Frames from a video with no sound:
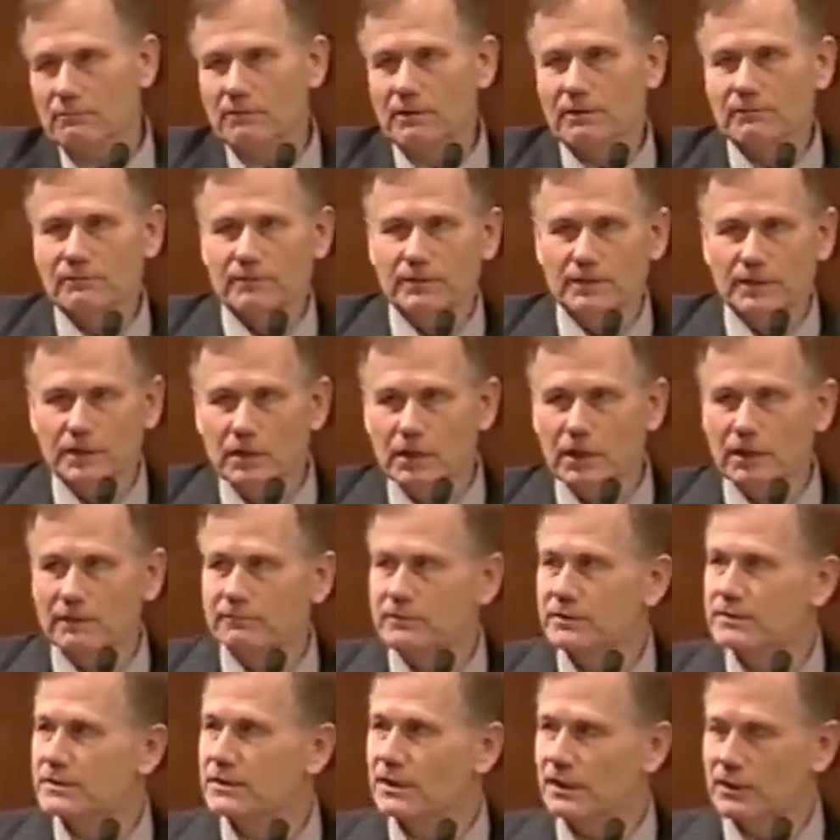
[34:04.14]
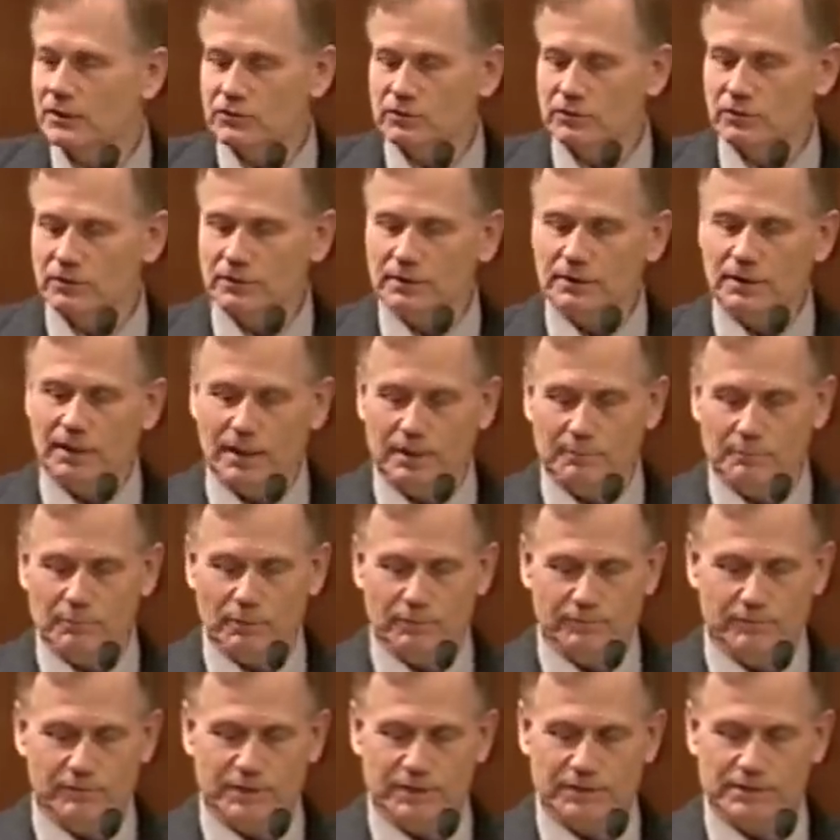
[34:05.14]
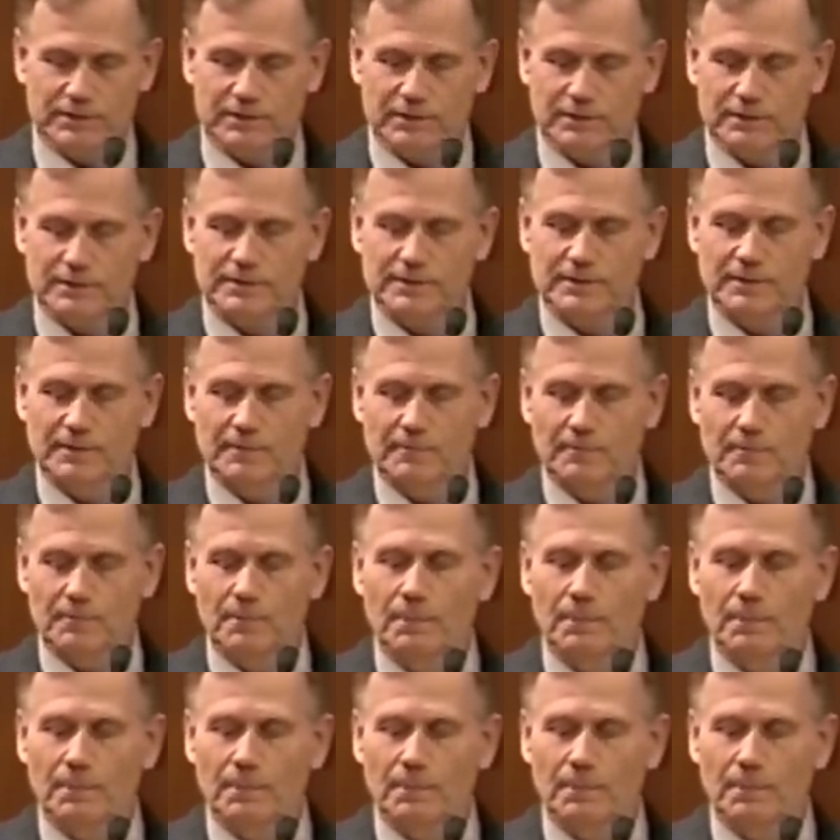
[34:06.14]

a roughly a conversational type of distance.